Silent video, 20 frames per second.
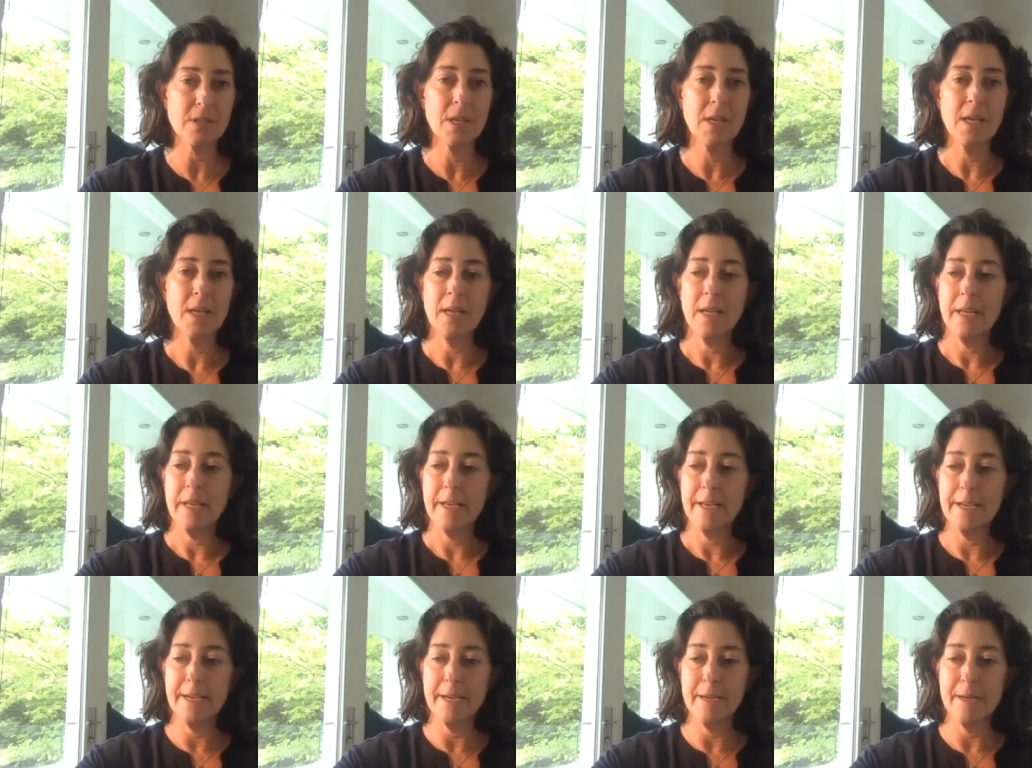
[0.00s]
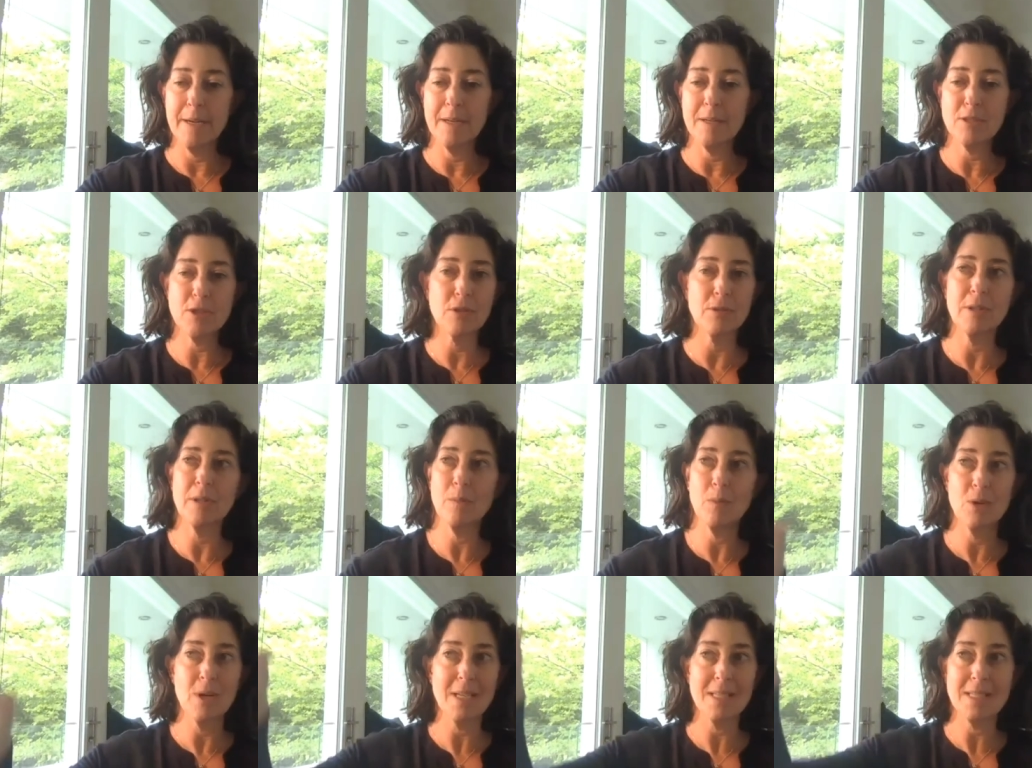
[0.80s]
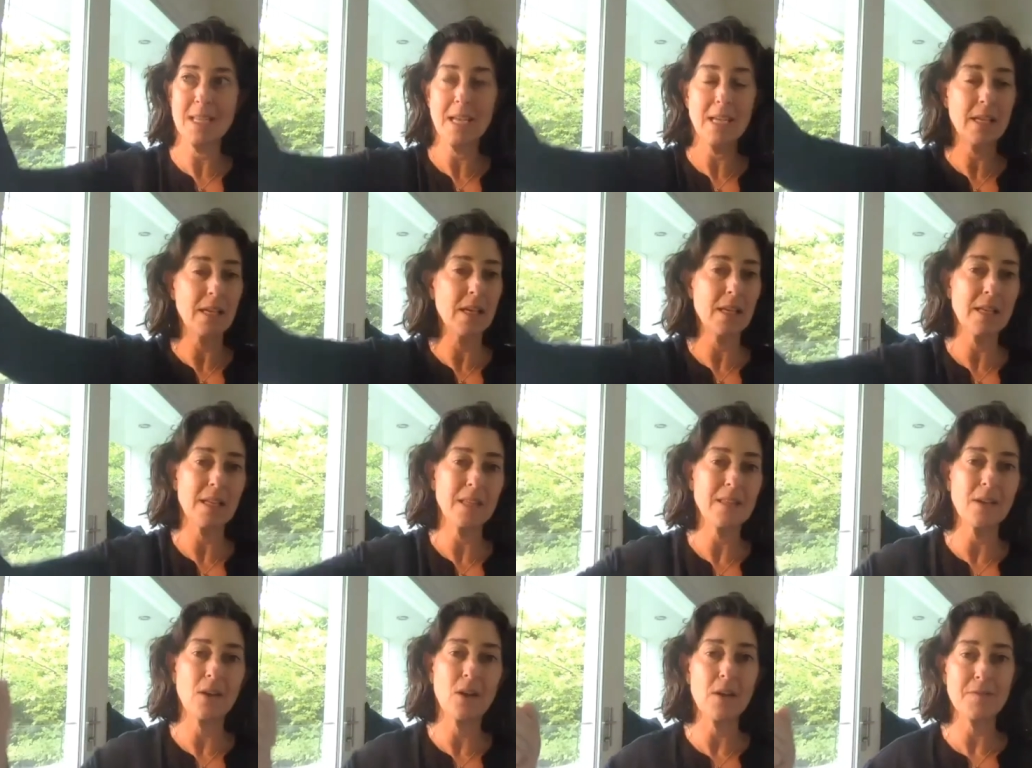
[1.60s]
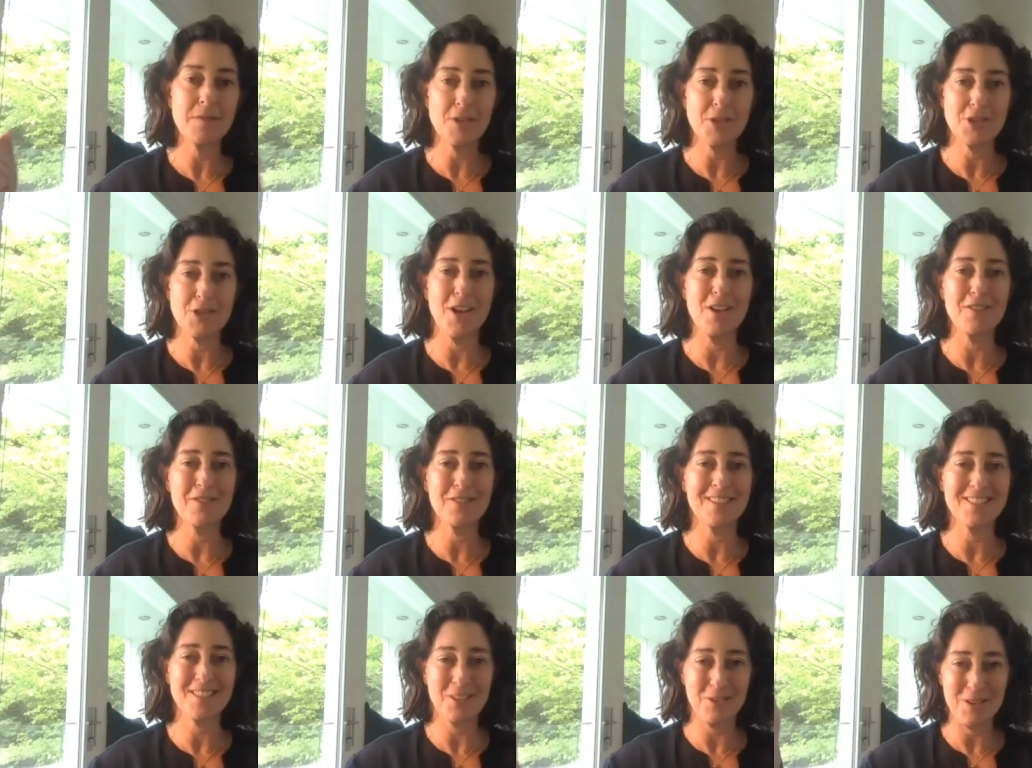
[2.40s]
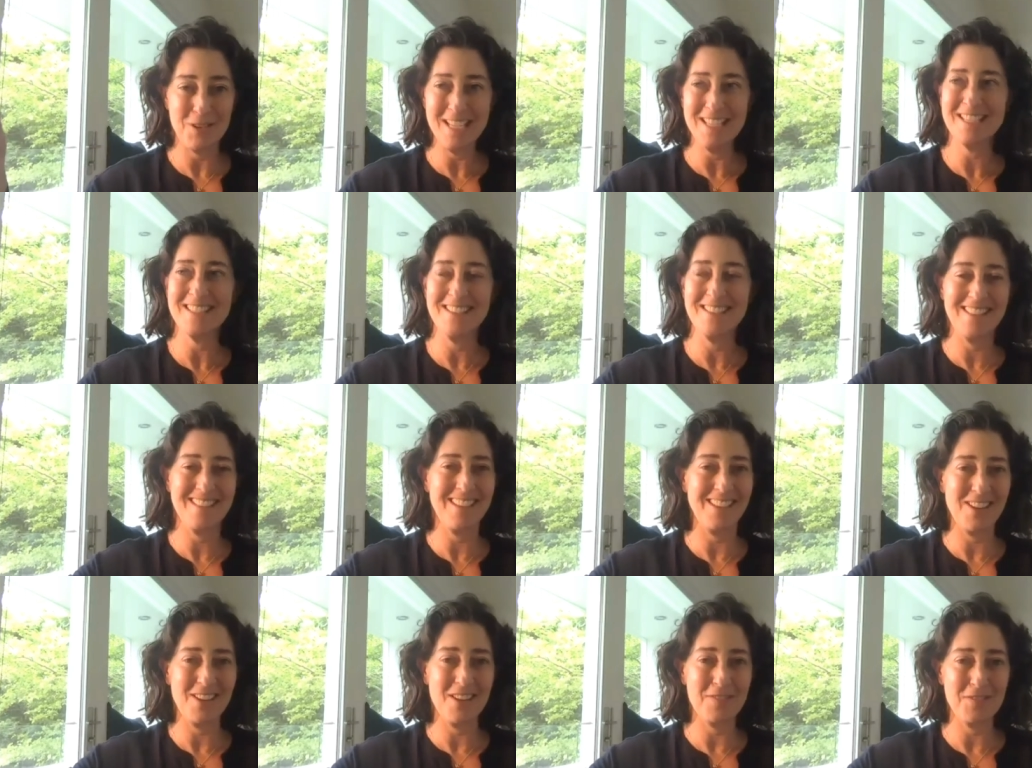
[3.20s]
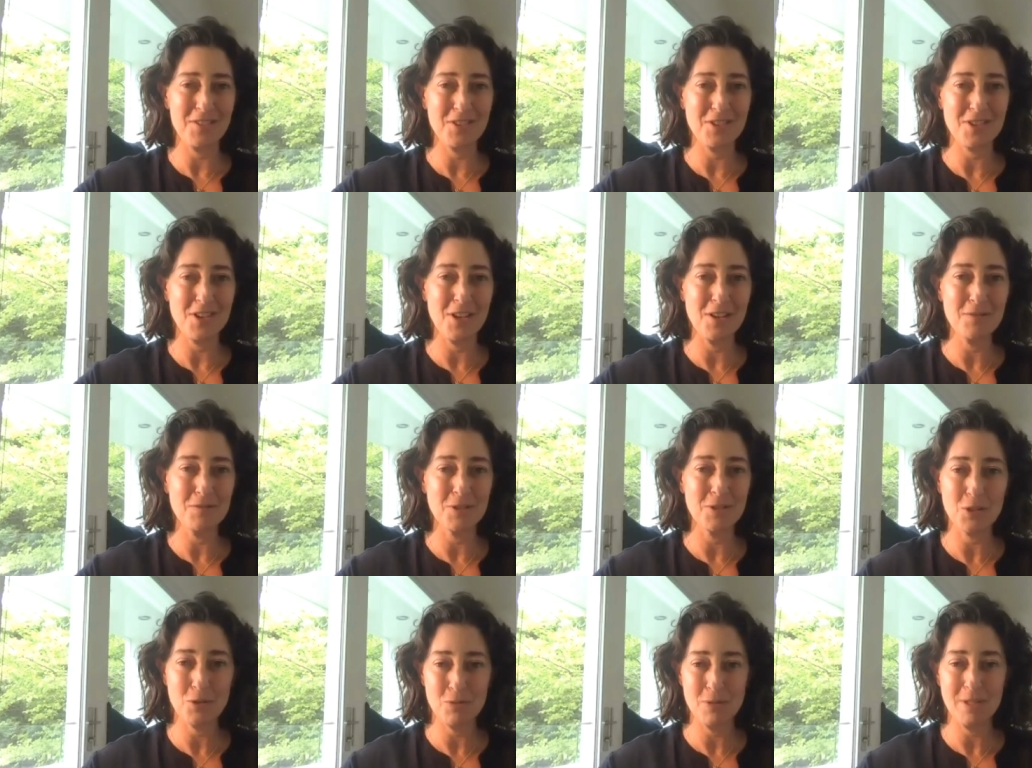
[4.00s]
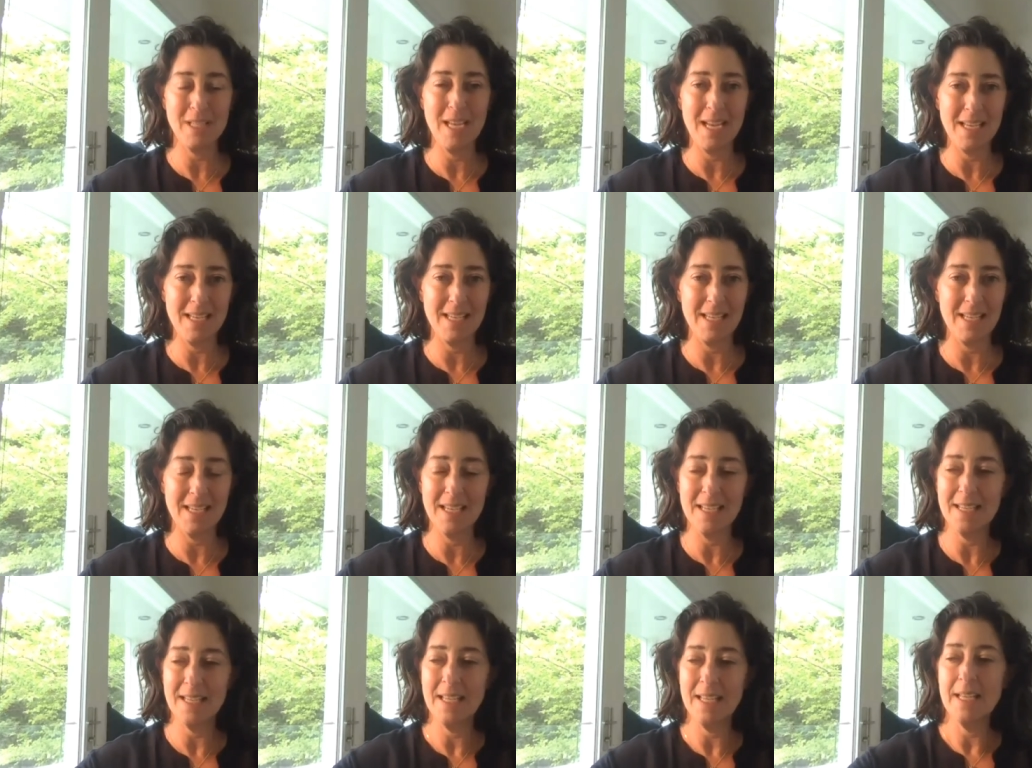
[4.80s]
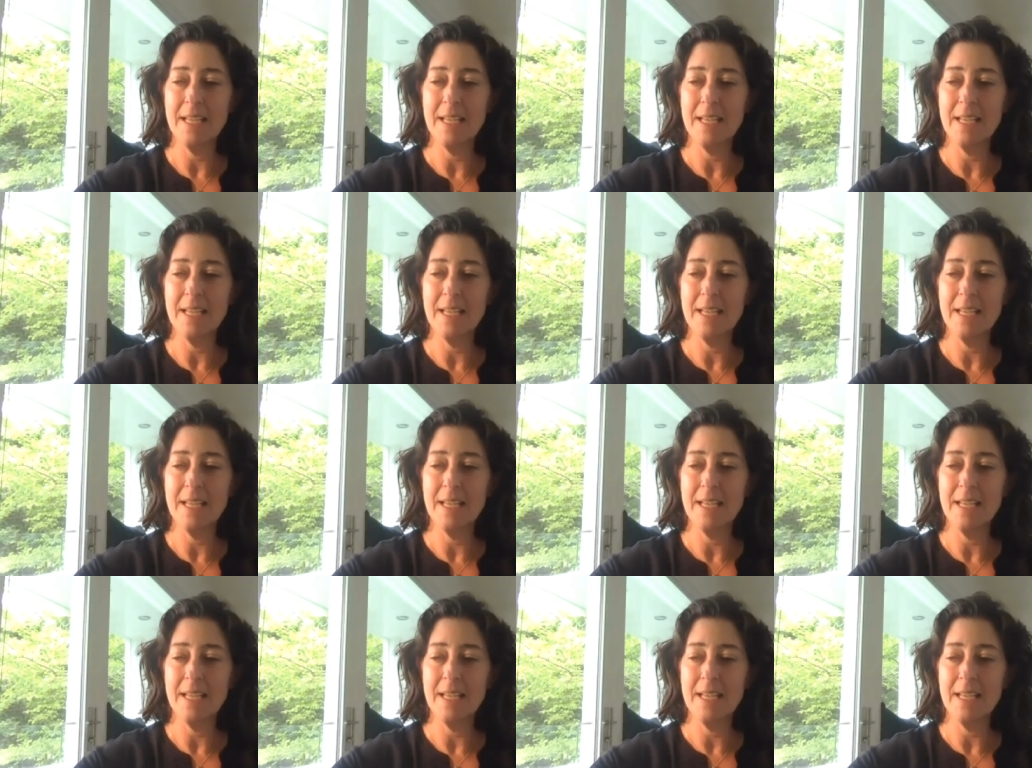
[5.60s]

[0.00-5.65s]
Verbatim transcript: Yep uh, certainly, we're not taking anything off the shelf because there is nothing off the shelf. We're creating it